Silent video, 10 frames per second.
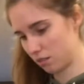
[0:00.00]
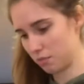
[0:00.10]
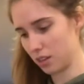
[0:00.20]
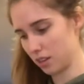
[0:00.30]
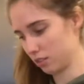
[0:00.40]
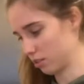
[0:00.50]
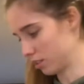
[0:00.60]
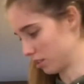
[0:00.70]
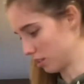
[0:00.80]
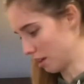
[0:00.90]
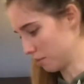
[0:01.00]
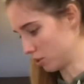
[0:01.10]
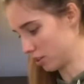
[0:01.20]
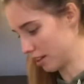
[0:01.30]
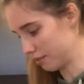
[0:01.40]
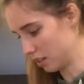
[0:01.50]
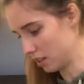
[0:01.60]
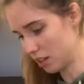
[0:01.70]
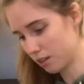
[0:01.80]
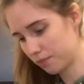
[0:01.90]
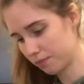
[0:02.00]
because there isn't that much left in here.